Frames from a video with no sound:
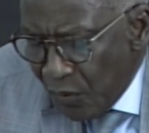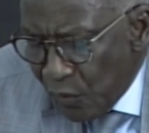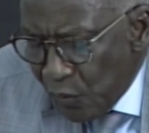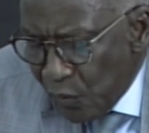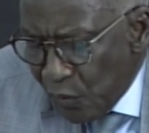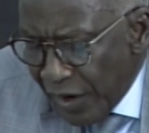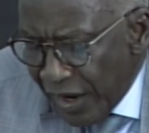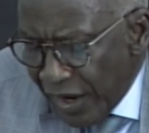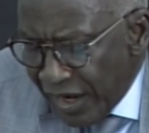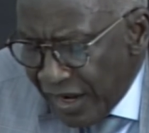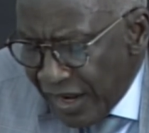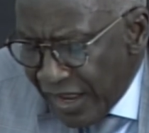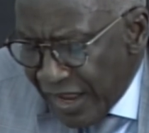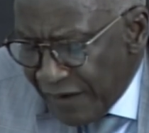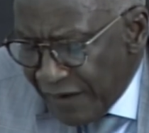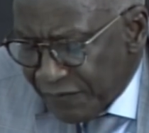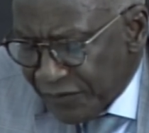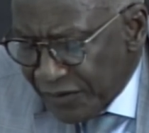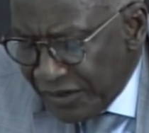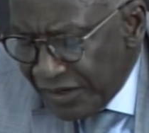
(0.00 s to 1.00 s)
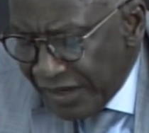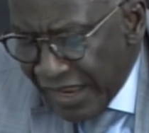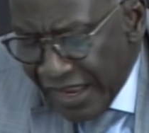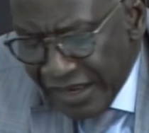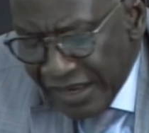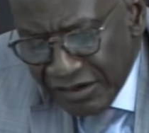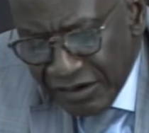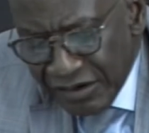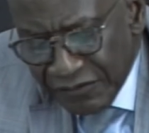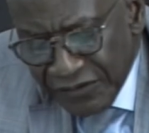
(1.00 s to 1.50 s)
well after the
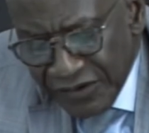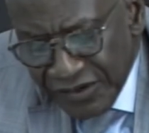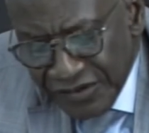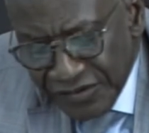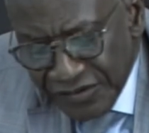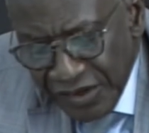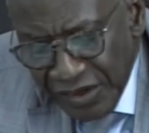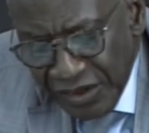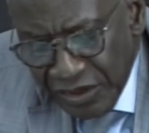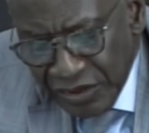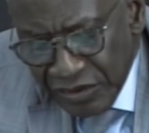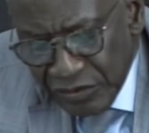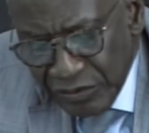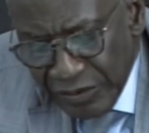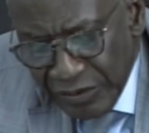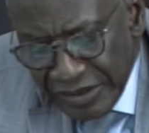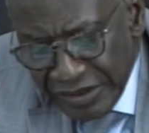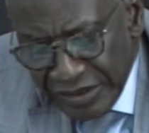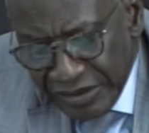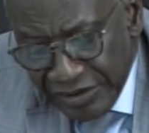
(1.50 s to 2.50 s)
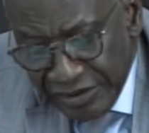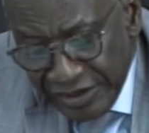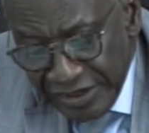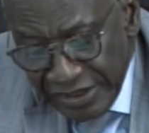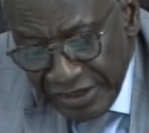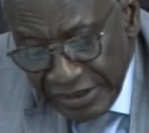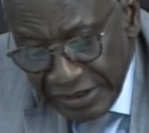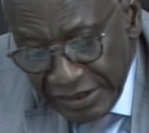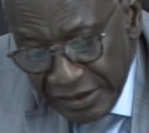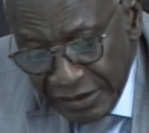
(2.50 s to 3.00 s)
end of his UN
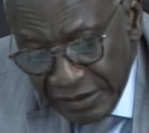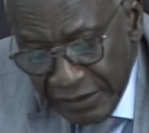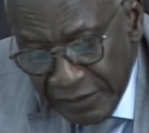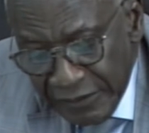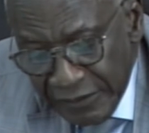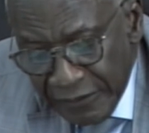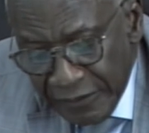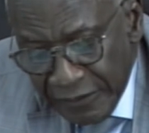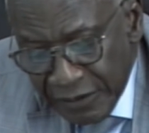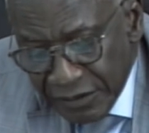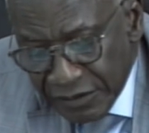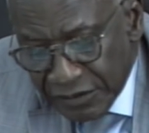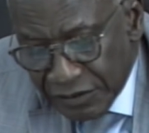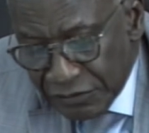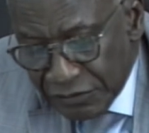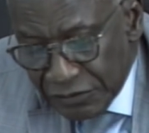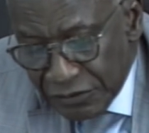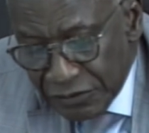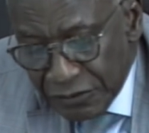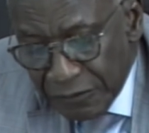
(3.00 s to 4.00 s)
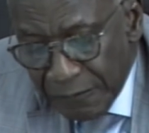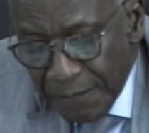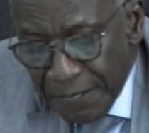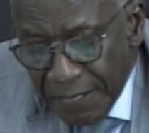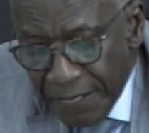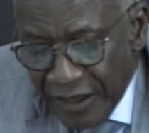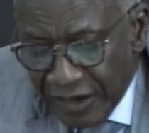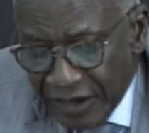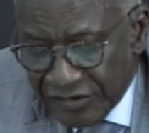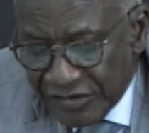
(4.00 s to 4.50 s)
career through
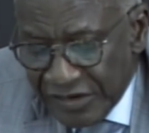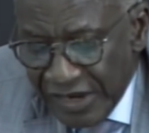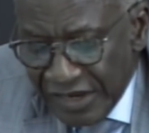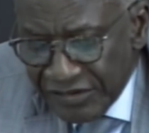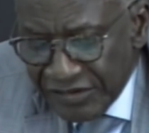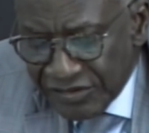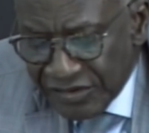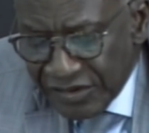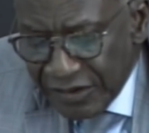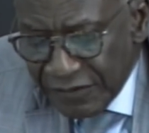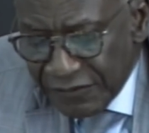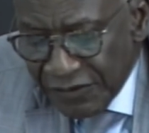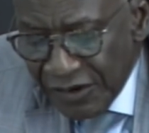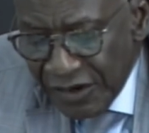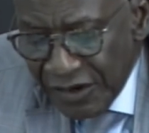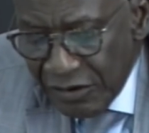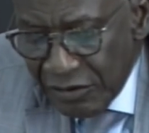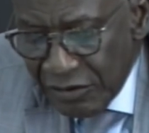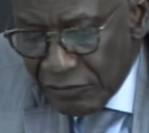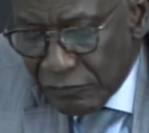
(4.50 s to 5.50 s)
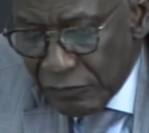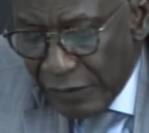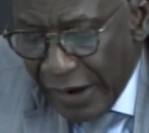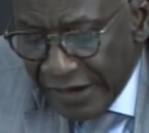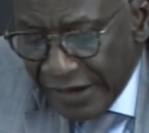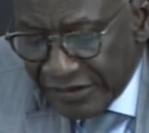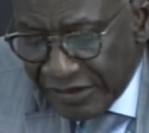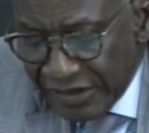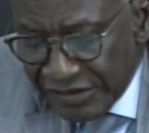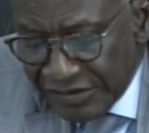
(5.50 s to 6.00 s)
extensive
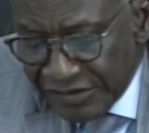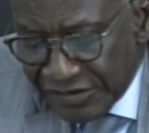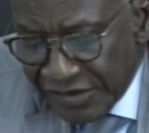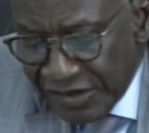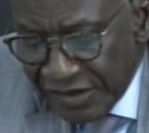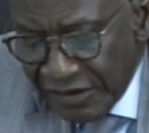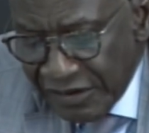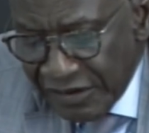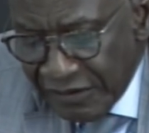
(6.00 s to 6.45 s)
writings